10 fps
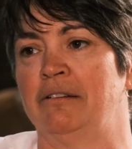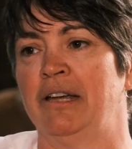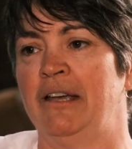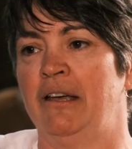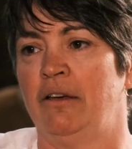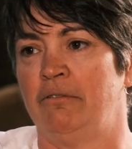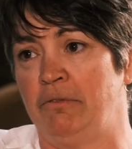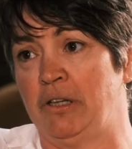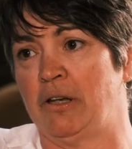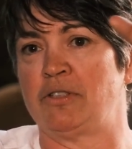and
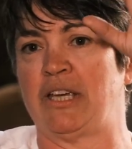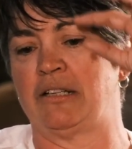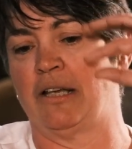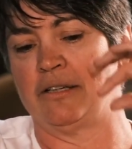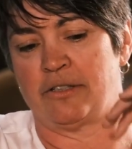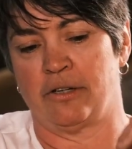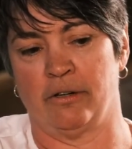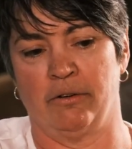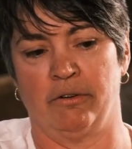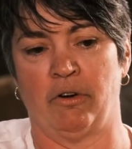satellites that
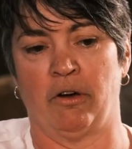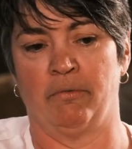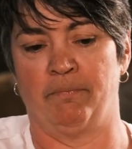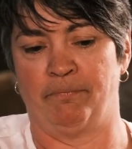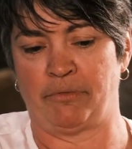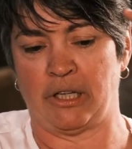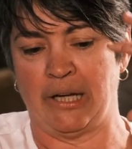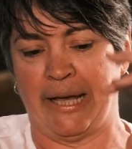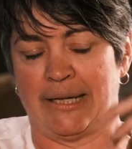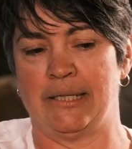are
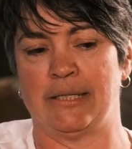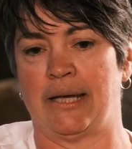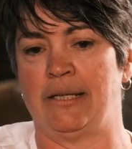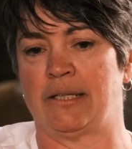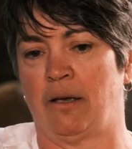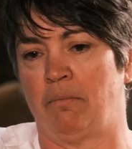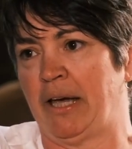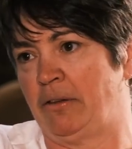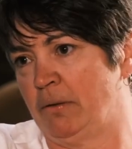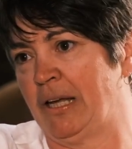collecting data
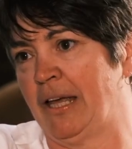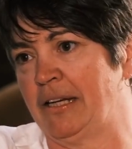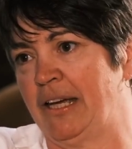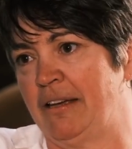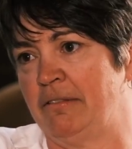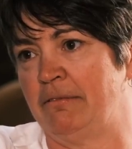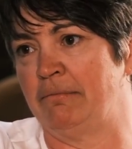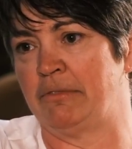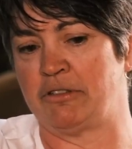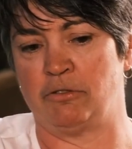about the planet,
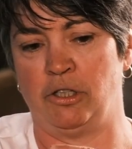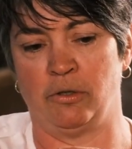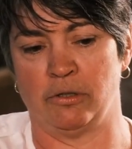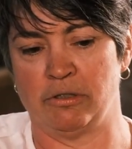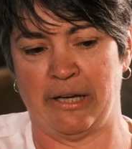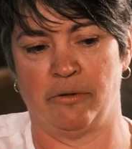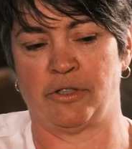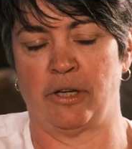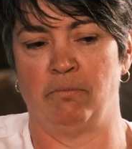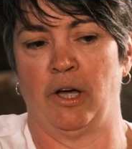and you can tell
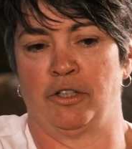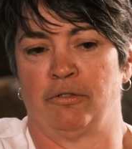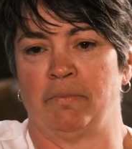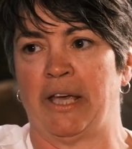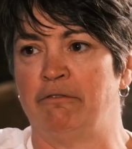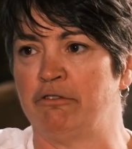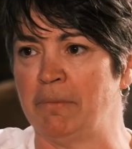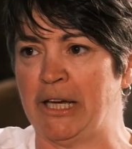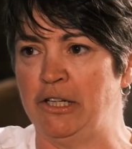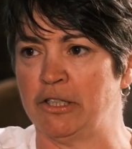so much from that
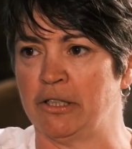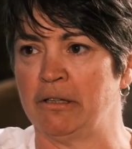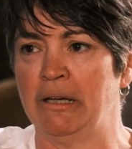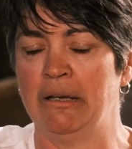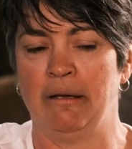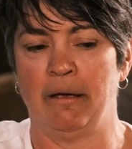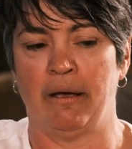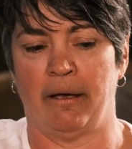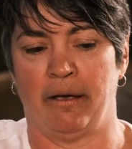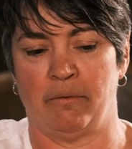information.
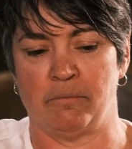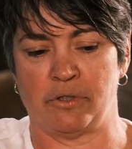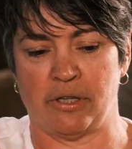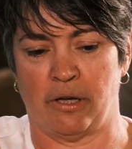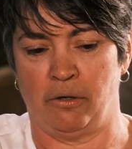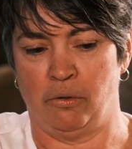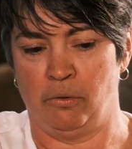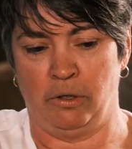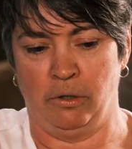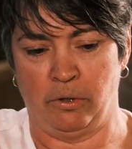So
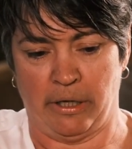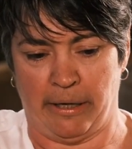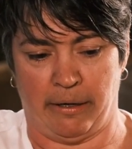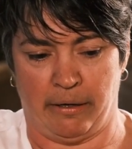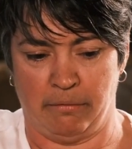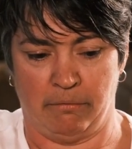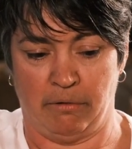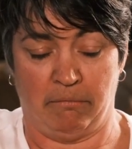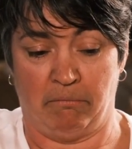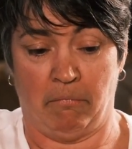you
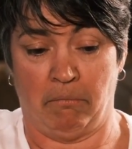can